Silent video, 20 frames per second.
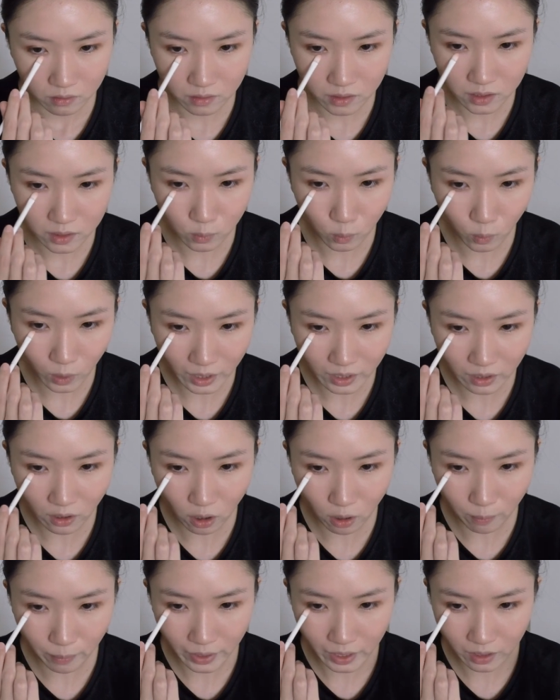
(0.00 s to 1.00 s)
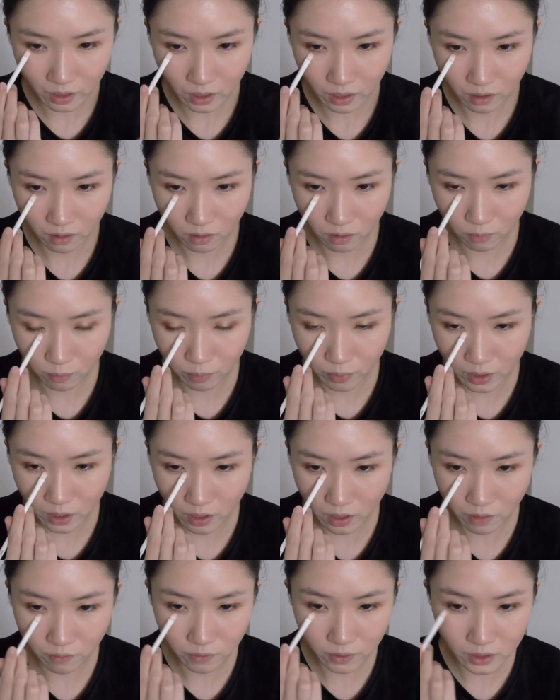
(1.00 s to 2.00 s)
this one compact can complete
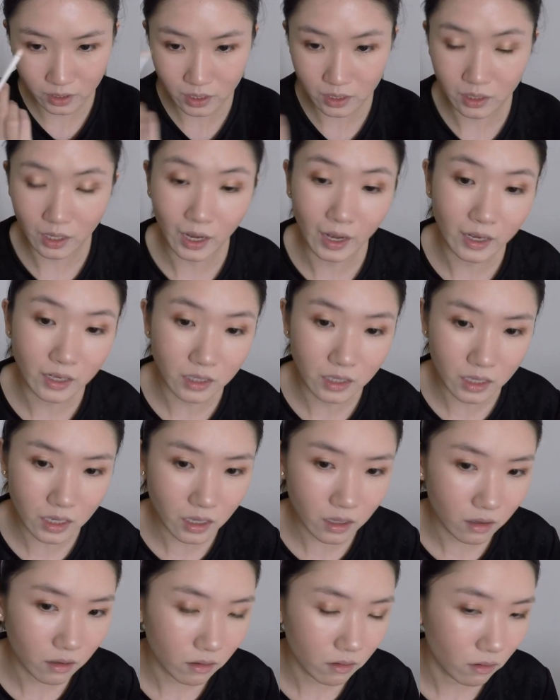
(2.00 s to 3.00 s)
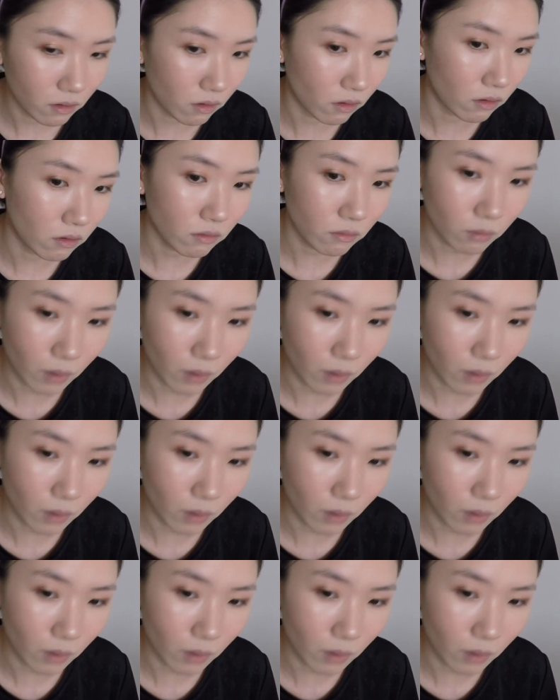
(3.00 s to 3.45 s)
everything that I need. Oh